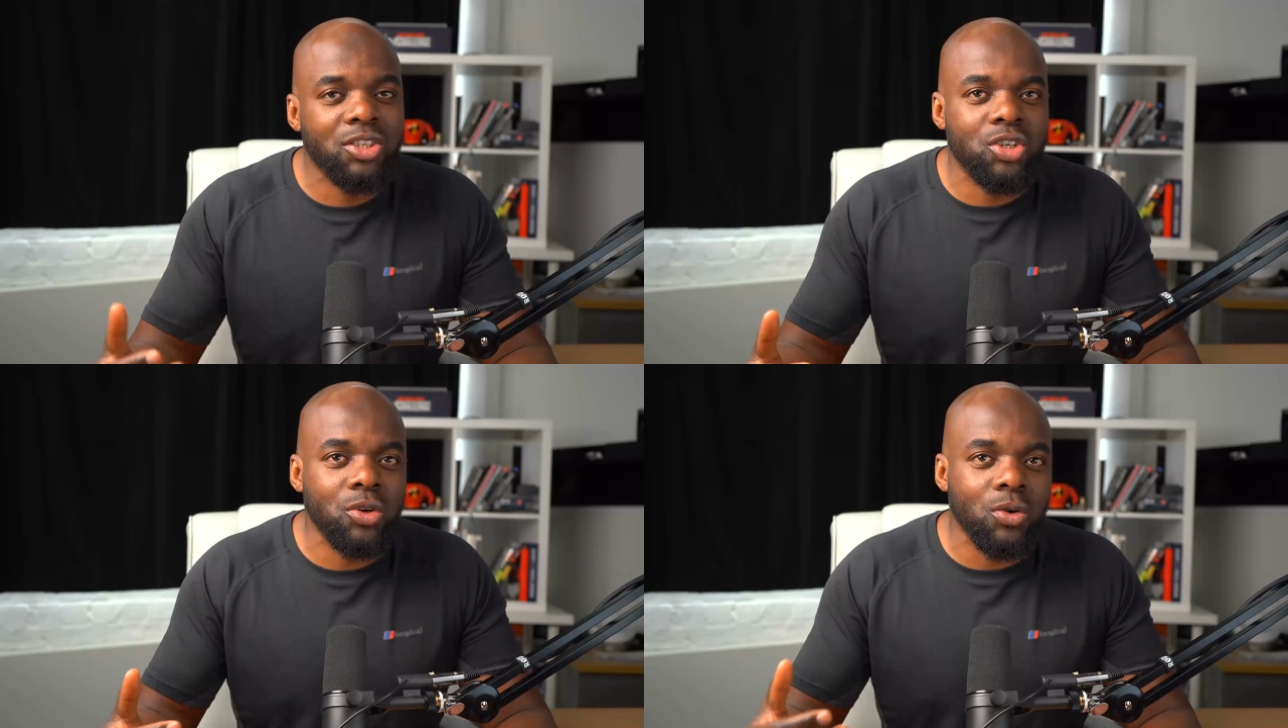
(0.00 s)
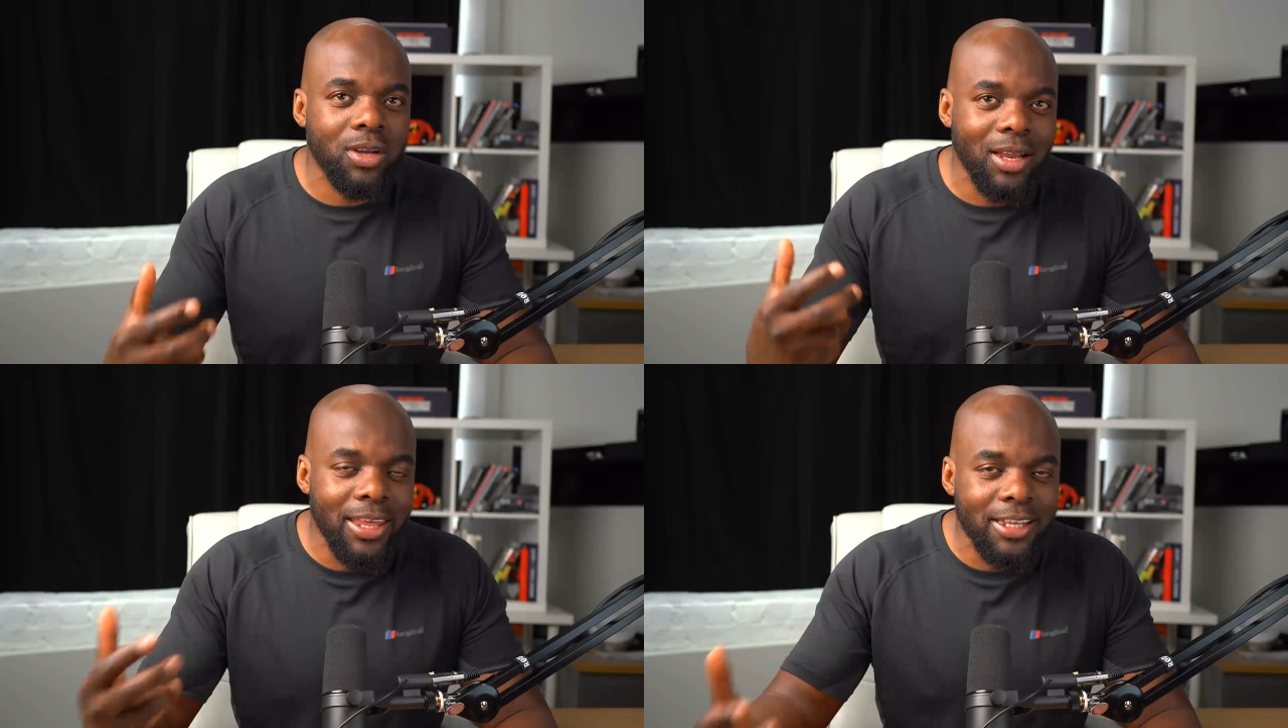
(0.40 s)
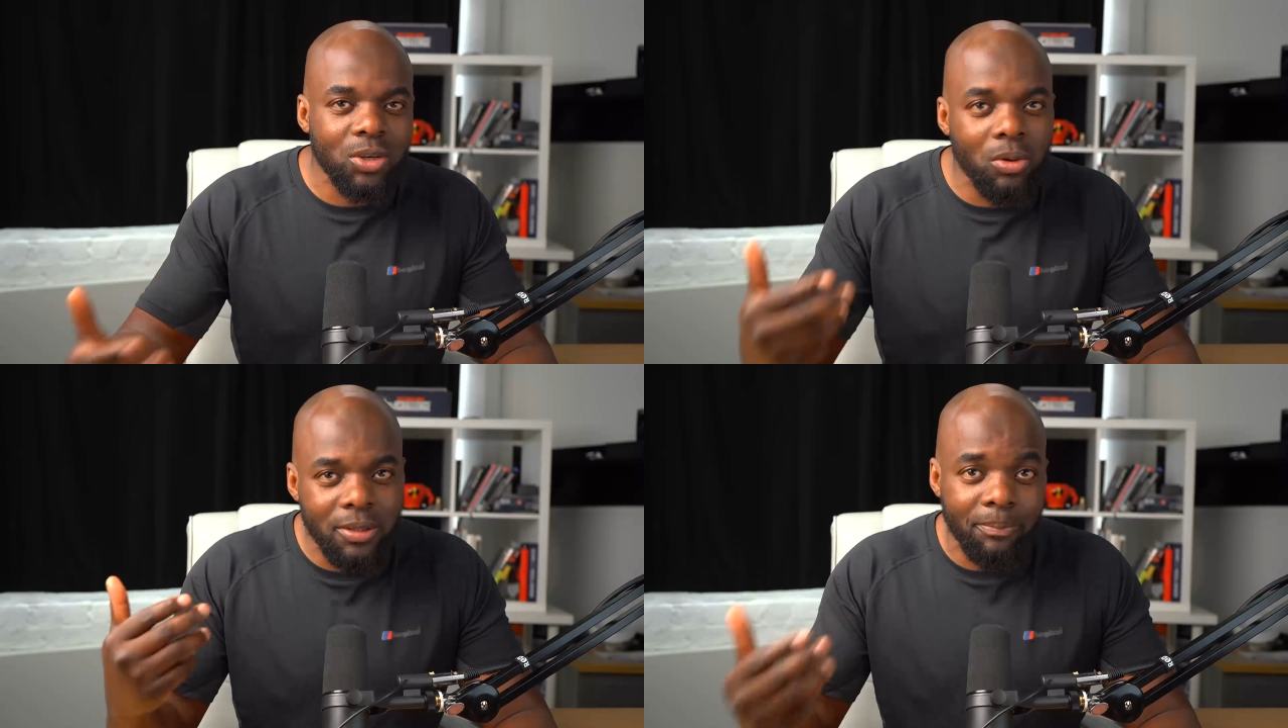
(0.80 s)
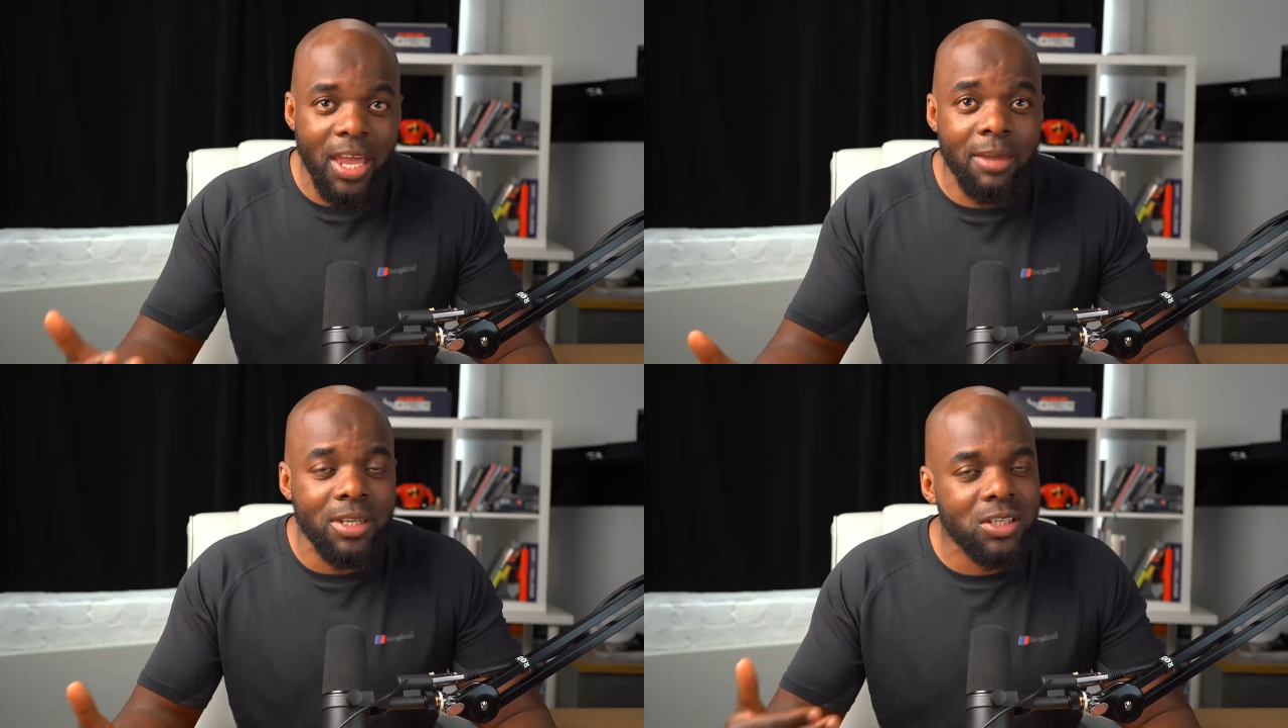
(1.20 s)
to collect all the
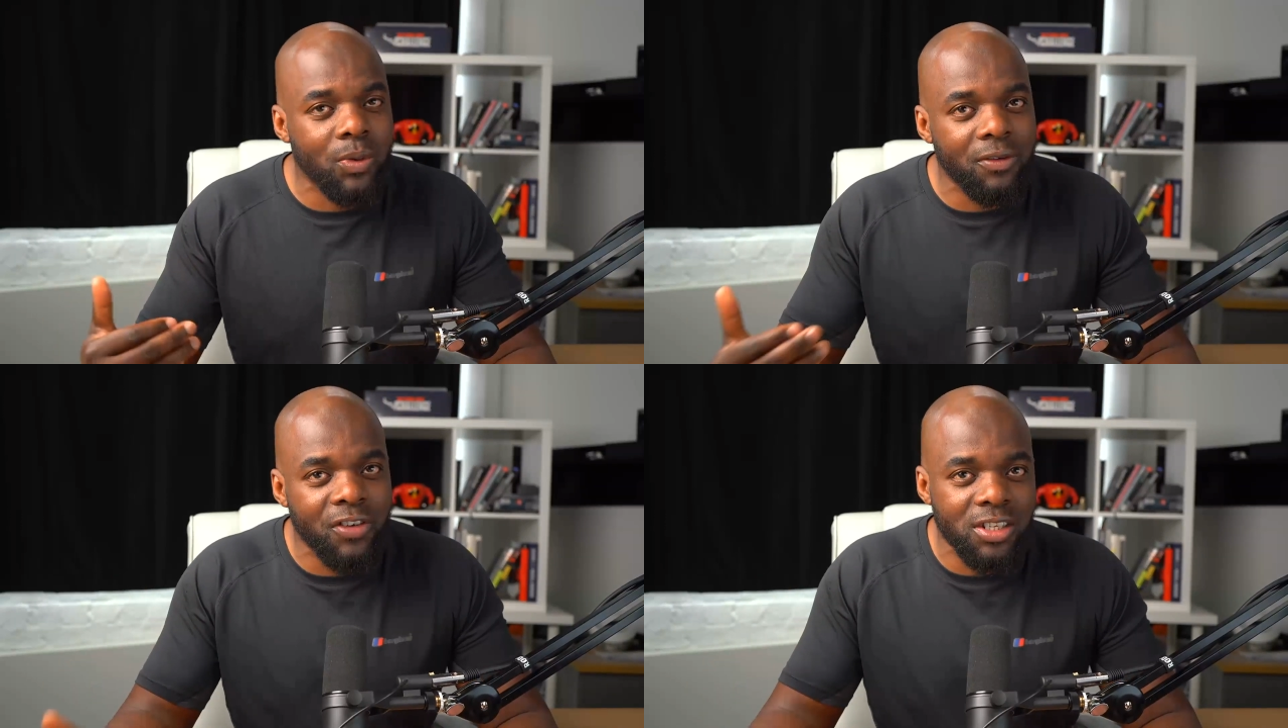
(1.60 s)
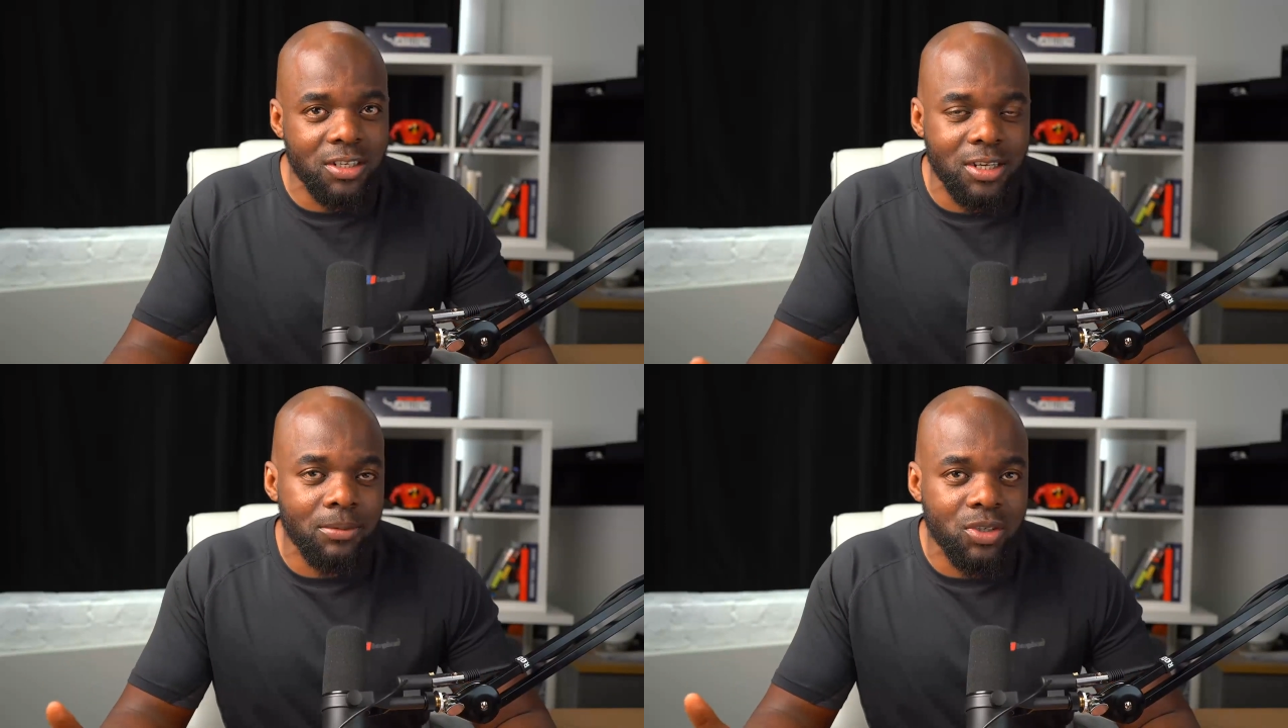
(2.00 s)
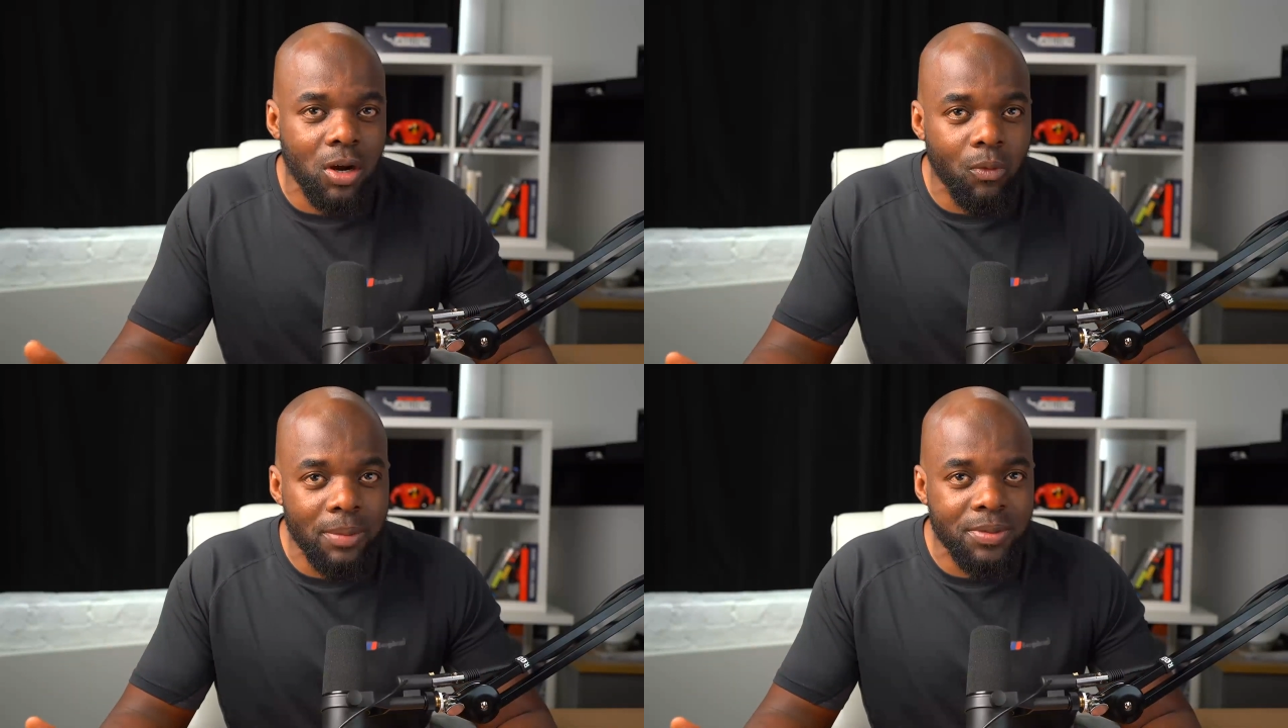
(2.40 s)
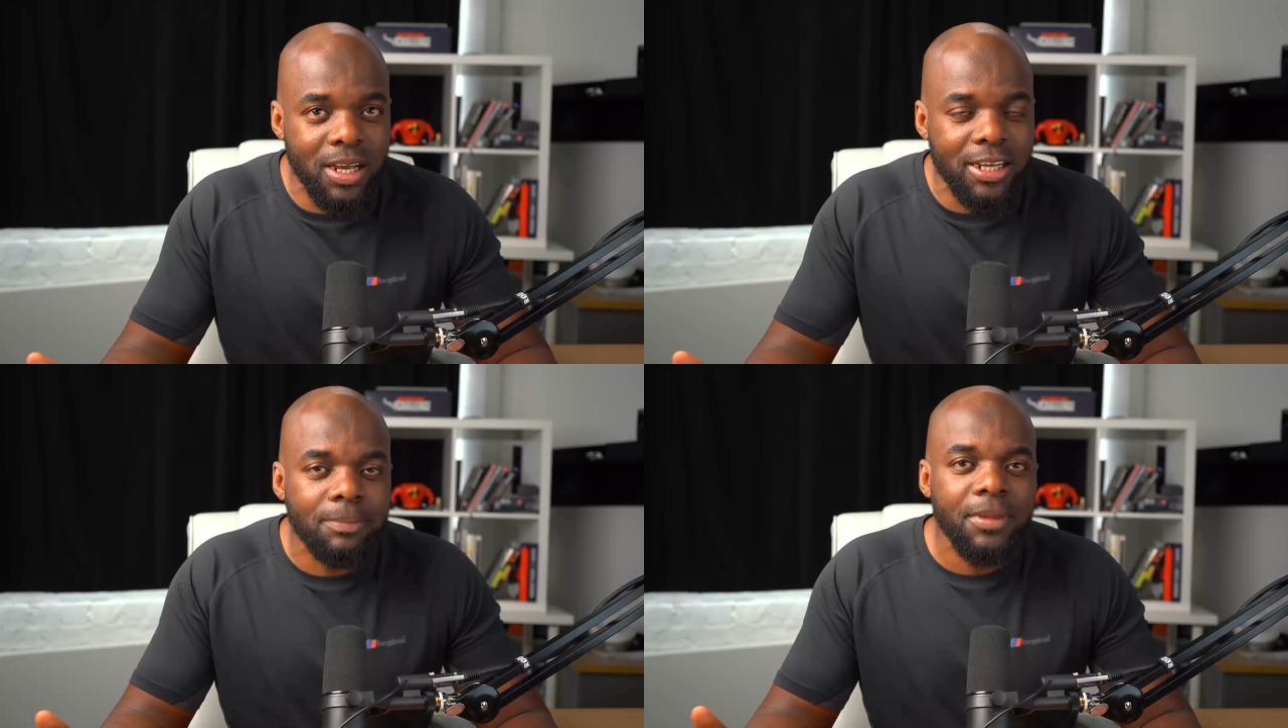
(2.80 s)
payments when visitors come to our
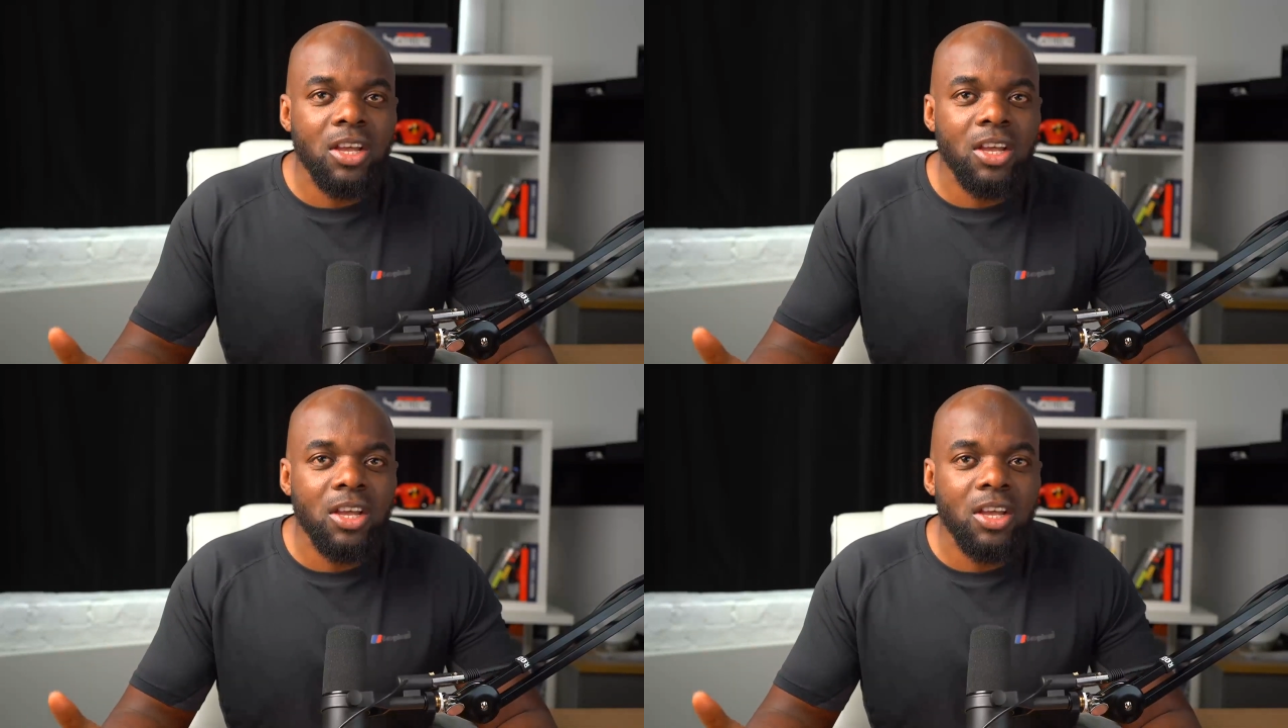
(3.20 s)
website.